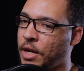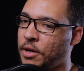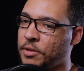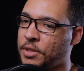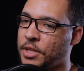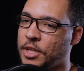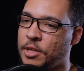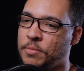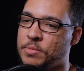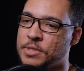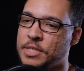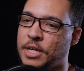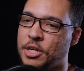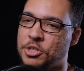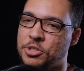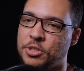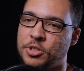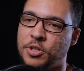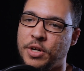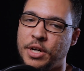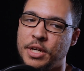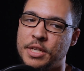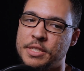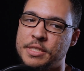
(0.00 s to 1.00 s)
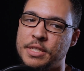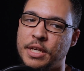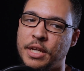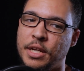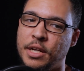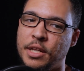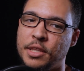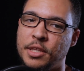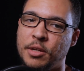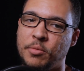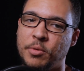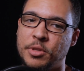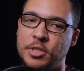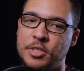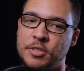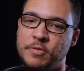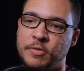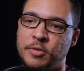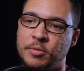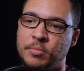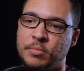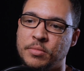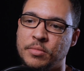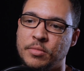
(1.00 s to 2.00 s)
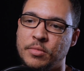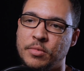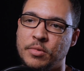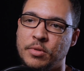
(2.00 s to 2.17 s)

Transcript: I don't think he was actually trying to say anything with this film.